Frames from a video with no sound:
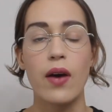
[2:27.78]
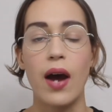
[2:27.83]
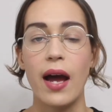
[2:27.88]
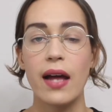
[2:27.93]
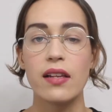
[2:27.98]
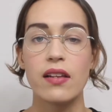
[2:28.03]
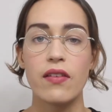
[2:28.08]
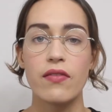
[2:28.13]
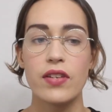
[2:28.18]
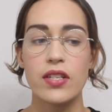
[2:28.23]

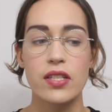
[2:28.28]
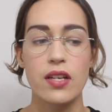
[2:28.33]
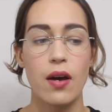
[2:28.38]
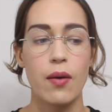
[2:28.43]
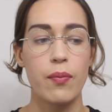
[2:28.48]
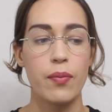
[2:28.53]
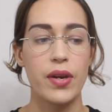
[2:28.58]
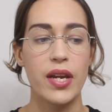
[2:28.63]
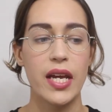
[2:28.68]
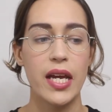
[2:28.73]
I love this
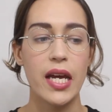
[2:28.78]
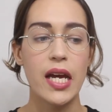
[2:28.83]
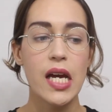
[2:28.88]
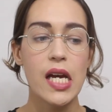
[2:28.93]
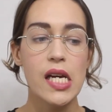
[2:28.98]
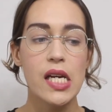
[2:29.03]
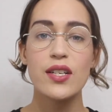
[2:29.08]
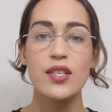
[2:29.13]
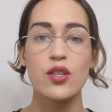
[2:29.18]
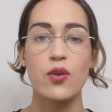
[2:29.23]
company.
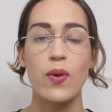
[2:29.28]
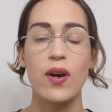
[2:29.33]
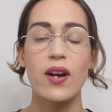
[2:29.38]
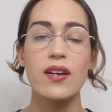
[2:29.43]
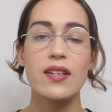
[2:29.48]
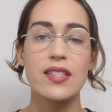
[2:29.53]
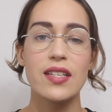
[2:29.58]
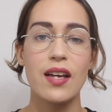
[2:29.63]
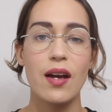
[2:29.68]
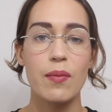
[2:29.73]
Square
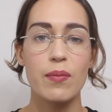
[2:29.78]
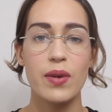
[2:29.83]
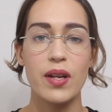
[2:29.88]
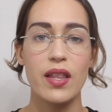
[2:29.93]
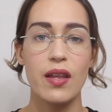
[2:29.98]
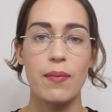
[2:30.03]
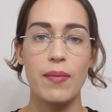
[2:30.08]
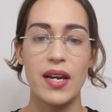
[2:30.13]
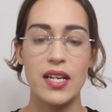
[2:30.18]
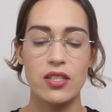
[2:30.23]
is the company
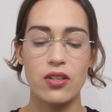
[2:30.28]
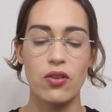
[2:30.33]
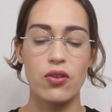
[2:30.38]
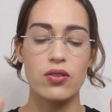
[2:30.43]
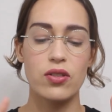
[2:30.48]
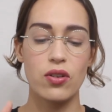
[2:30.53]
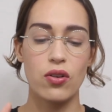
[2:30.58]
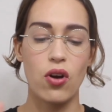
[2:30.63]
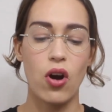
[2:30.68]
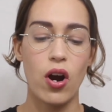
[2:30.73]
that makes all
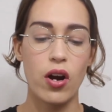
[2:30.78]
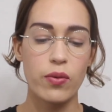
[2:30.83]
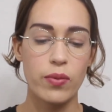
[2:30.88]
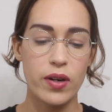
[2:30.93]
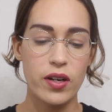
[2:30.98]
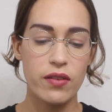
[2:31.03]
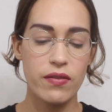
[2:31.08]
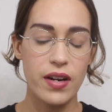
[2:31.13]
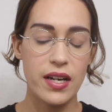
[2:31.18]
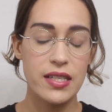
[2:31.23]
those little
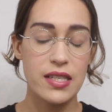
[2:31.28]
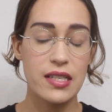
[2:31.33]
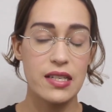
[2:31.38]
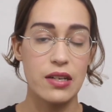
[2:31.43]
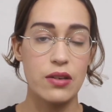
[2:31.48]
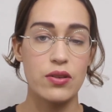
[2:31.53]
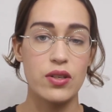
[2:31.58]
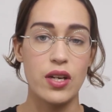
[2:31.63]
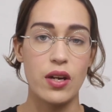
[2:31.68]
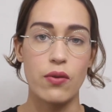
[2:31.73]
hardware devices that
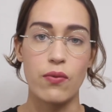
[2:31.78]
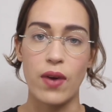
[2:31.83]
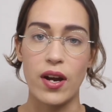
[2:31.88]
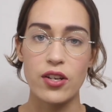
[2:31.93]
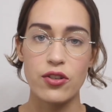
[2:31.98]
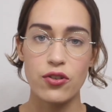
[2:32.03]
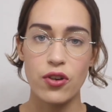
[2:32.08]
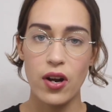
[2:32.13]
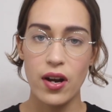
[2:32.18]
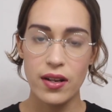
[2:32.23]
you see in
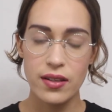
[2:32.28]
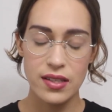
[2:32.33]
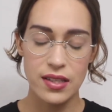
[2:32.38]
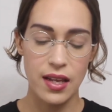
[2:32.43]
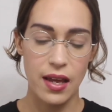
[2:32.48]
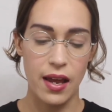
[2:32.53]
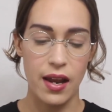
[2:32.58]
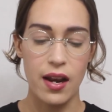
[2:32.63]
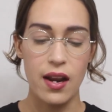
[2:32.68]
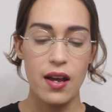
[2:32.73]
restaurants
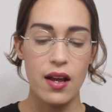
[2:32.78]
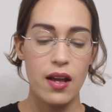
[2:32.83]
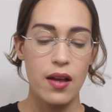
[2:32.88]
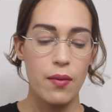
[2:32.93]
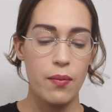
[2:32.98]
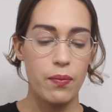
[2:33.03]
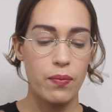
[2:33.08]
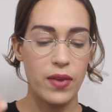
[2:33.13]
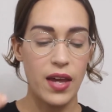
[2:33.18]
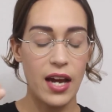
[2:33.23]
that
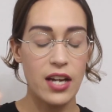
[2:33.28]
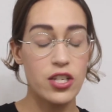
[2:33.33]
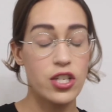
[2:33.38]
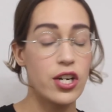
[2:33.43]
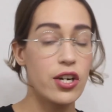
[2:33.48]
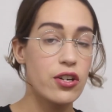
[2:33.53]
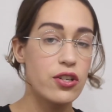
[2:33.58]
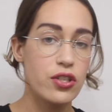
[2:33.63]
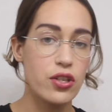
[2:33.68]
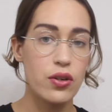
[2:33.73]

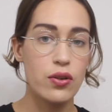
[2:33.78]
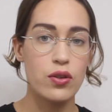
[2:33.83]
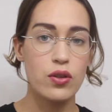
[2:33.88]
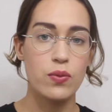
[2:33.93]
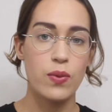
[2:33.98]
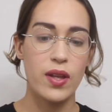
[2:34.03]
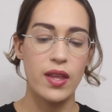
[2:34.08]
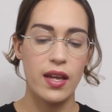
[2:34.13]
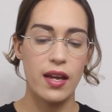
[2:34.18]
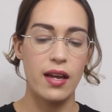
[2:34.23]
cashiers use
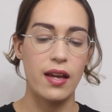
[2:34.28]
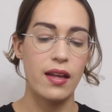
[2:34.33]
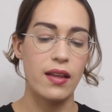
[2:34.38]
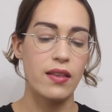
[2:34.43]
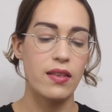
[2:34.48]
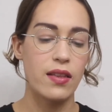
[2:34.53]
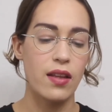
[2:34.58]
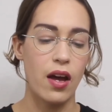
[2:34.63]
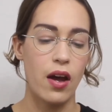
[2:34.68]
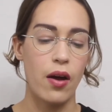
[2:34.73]
when they
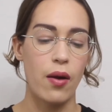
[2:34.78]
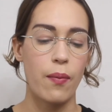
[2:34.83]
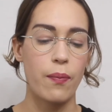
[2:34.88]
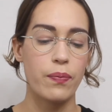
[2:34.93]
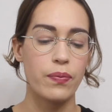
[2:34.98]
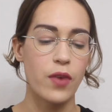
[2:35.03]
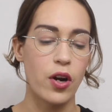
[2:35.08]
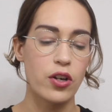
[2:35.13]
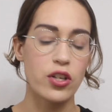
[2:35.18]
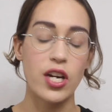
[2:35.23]

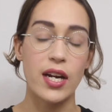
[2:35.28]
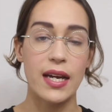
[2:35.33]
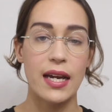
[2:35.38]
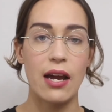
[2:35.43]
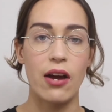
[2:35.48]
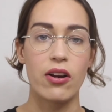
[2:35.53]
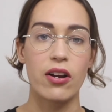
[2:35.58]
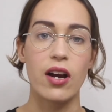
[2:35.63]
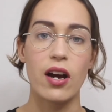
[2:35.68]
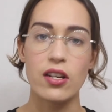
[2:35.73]
um, are checking
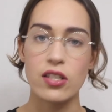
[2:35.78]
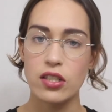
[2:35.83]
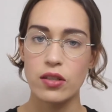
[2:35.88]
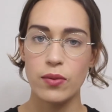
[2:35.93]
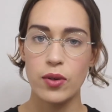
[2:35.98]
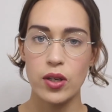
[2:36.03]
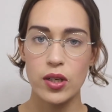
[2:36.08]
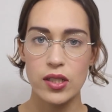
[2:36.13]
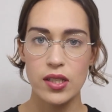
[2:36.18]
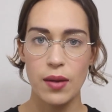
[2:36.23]
out a
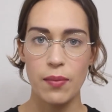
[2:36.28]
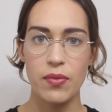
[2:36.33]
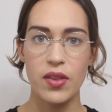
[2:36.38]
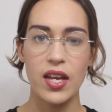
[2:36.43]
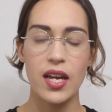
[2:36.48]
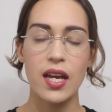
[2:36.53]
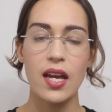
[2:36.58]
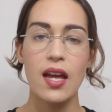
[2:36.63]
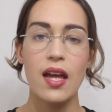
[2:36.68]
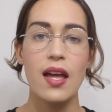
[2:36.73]
customer or
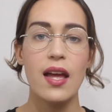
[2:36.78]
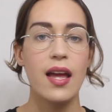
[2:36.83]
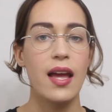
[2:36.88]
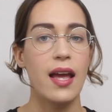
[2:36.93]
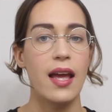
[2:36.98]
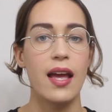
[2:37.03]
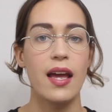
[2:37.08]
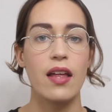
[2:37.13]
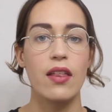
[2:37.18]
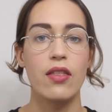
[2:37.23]
something.
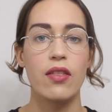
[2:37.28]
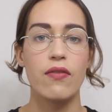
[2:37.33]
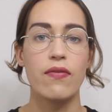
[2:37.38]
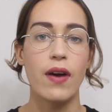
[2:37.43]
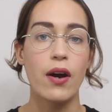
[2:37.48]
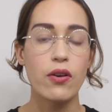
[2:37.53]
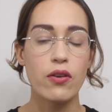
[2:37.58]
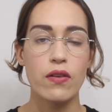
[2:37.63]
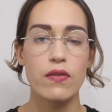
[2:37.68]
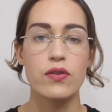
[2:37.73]
And the
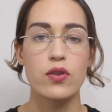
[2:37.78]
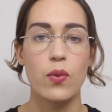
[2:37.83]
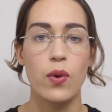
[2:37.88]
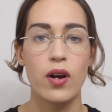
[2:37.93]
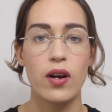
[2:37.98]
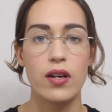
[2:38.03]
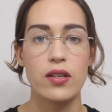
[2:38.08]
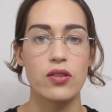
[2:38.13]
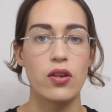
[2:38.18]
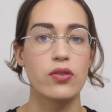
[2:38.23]
founder of
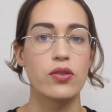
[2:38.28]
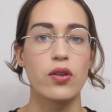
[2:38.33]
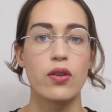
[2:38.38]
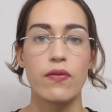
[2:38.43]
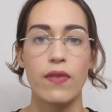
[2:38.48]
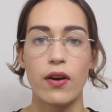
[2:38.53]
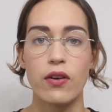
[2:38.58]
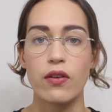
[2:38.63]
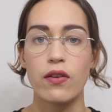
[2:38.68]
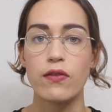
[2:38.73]
Square is also the
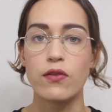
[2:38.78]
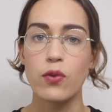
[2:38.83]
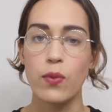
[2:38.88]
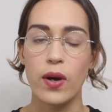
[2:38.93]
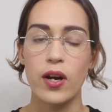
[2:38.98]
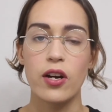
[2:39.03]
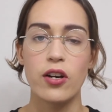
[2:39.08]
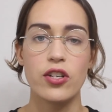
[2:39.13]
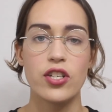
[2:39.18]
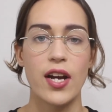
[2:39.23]
founder of
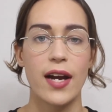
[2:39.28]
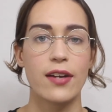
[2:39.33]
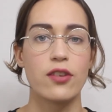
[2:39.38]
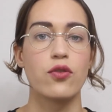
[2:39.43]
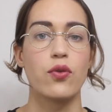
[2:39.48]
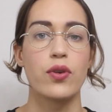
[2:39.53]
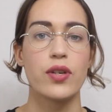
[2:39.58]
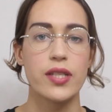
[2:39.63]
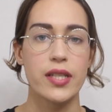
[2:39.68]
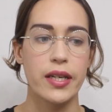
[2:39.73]
Twitter, Jack
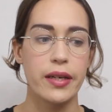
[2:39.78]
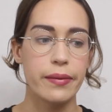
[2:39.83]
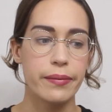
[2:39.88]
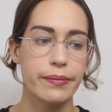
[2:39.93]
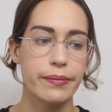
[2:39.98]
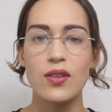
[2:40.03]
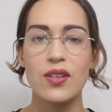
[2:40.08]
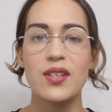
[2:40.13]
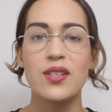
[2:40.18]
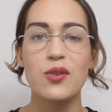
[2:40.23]
Dorsey.
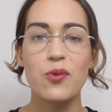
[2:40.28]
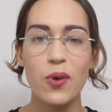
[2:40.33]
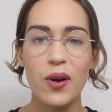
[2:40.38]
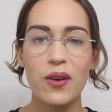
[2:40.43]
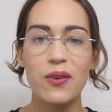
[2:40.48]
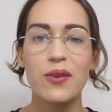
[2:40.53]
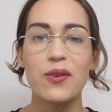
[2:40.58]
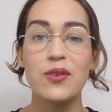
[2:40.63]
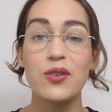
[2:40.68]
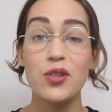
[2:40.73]

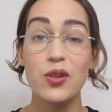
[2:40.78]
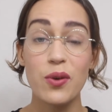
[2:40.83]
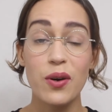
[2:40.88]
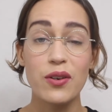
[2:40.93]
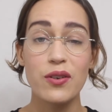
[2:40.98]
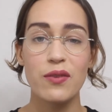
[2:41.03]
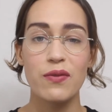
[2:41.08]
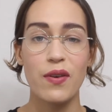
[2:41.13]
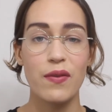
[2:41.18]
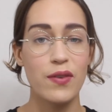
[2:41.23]
Square grew
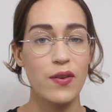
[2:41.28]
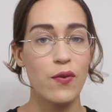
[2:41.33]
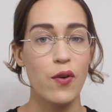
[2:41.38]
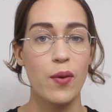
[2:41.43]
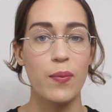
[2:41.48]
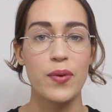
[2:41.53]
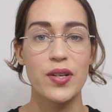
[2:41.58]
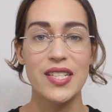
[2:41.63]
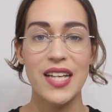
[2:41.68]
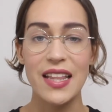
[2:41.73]

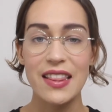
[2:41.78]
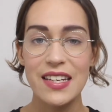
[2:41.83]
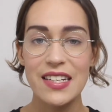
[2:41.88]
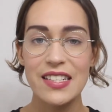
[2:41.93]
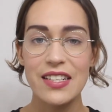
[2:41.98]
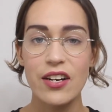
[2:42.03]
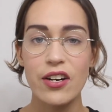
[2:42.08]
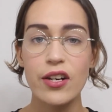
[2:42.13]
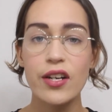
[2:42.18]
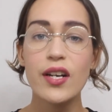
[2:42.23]
254%
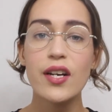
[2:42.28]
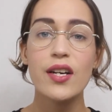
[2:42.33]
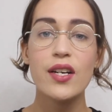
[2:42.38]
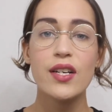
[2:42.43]
this year.